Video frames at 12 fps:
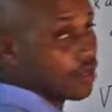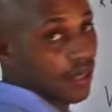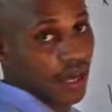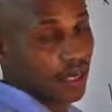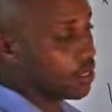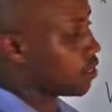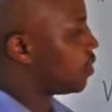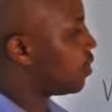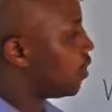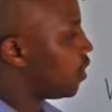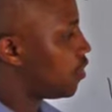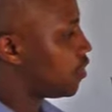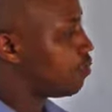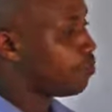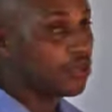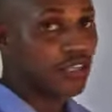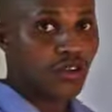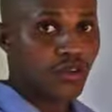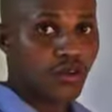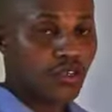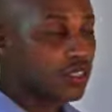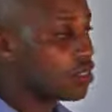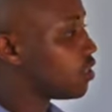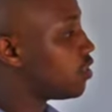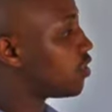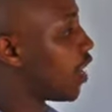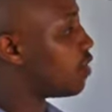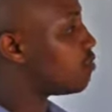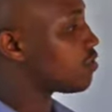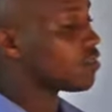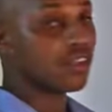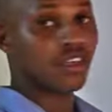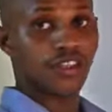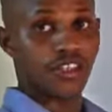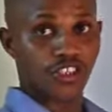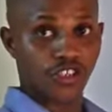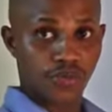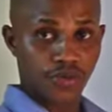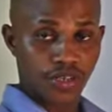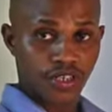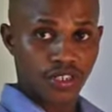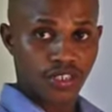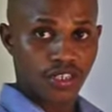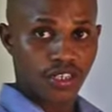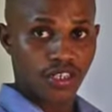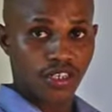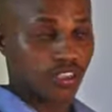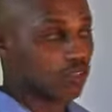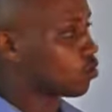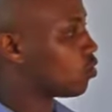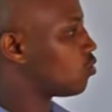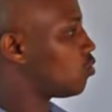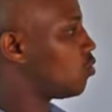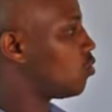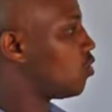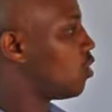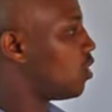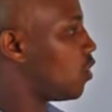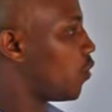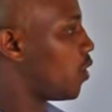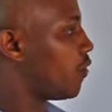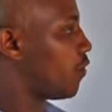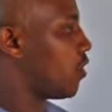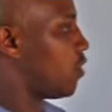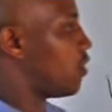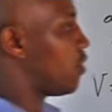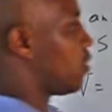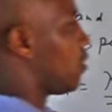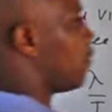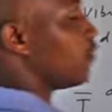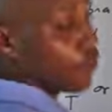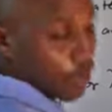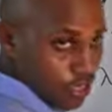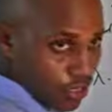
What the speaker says: that the period times the speed is equal to the wavelength. Very